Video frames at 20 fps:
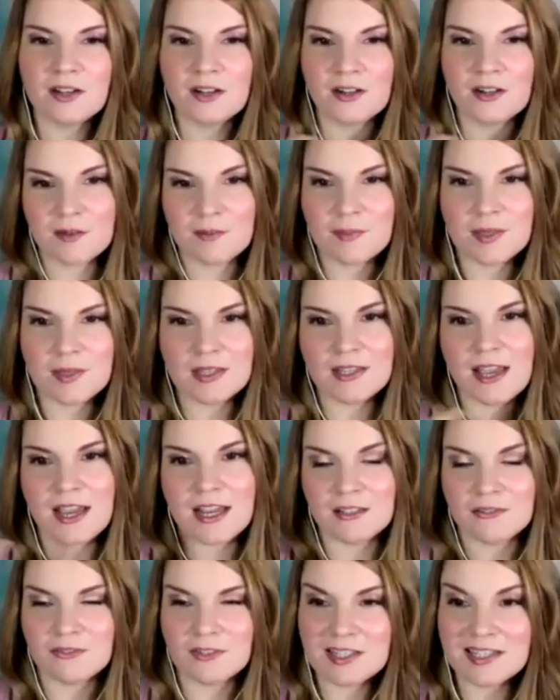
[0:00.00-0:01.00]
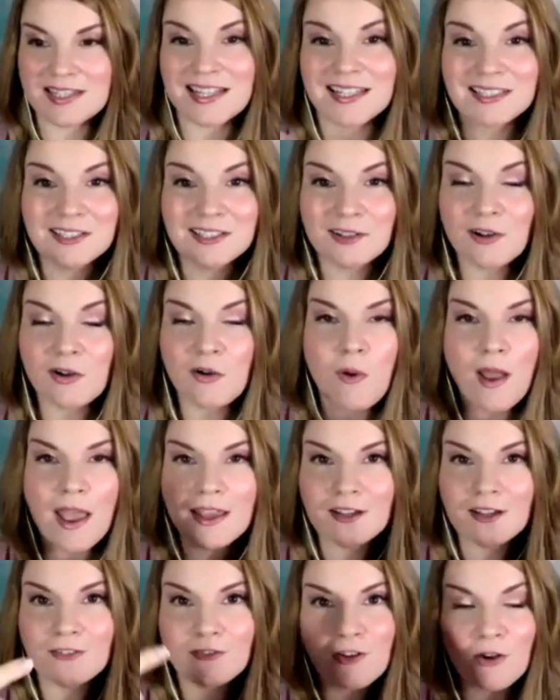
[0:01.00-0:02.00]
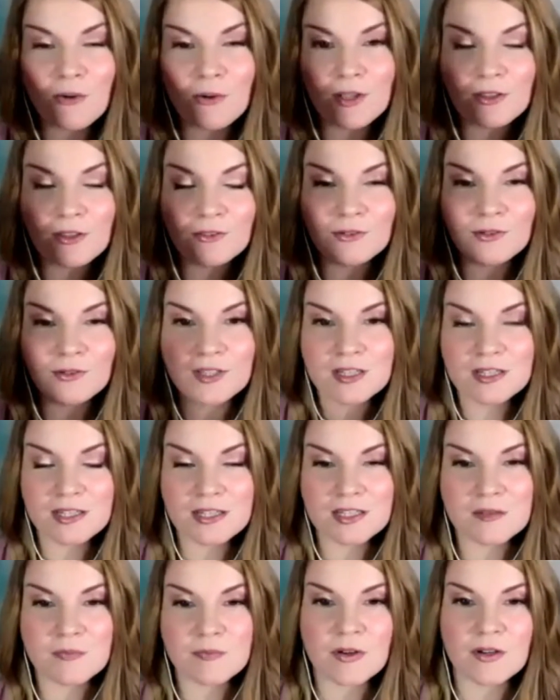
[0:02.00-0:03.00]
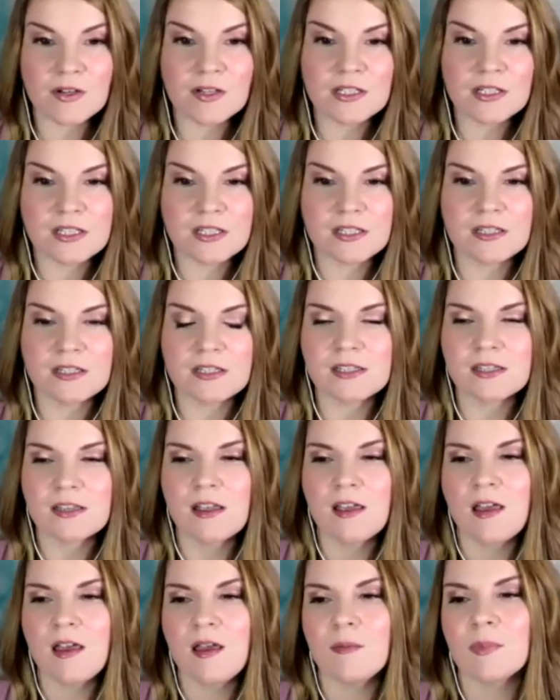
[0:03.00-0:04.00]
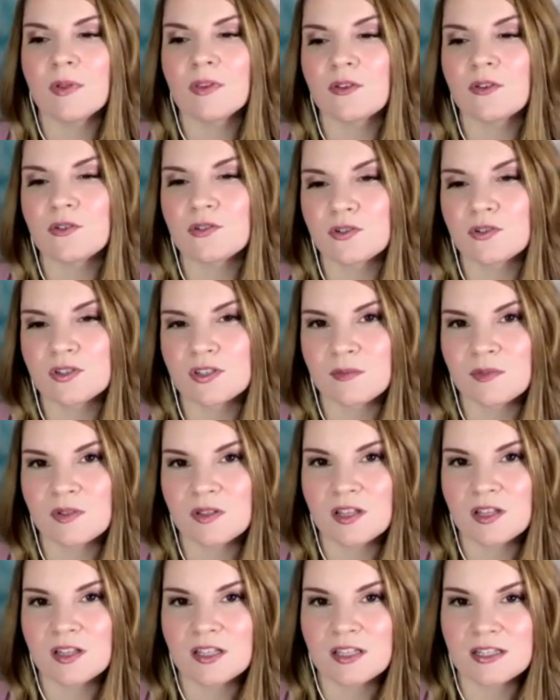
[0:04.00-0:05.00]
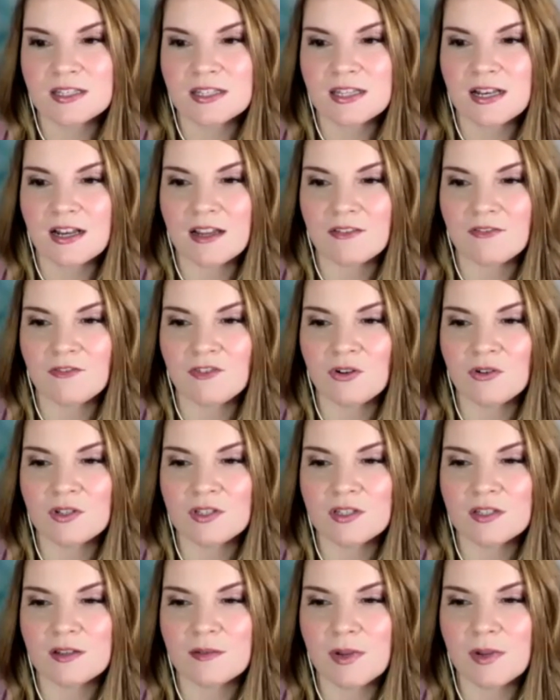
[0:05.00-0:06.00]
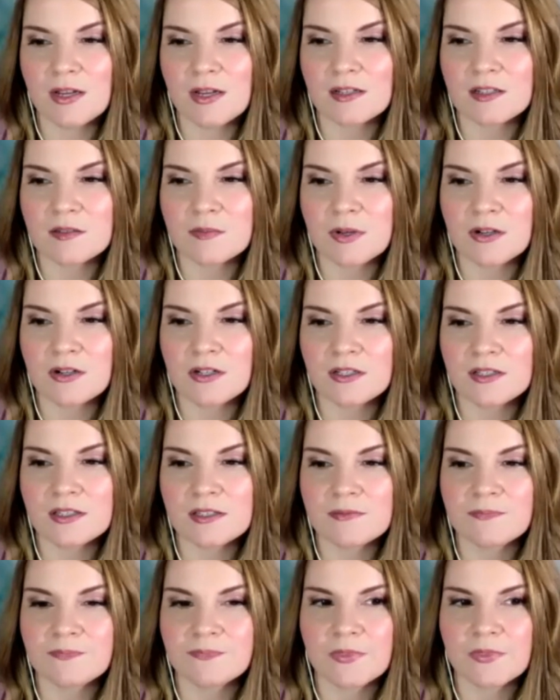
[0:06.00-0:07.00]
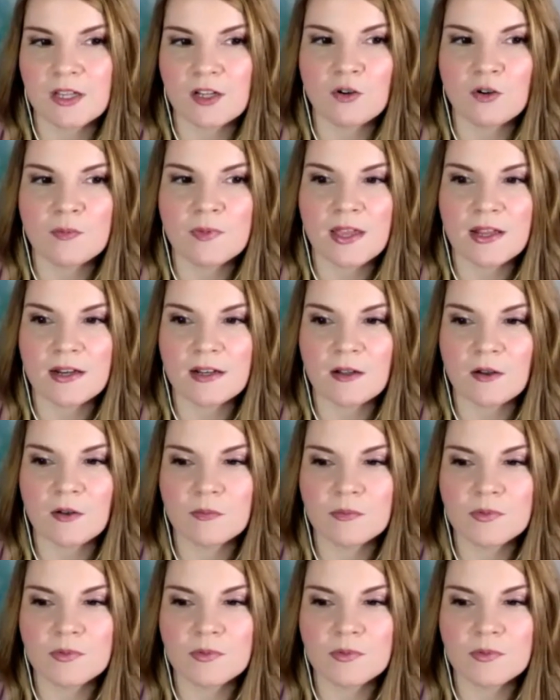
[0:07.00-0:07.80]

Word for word: There can be kind of a cyclical way of going through these experiences, but those are some of the things that I've noticed in my experience. I hope that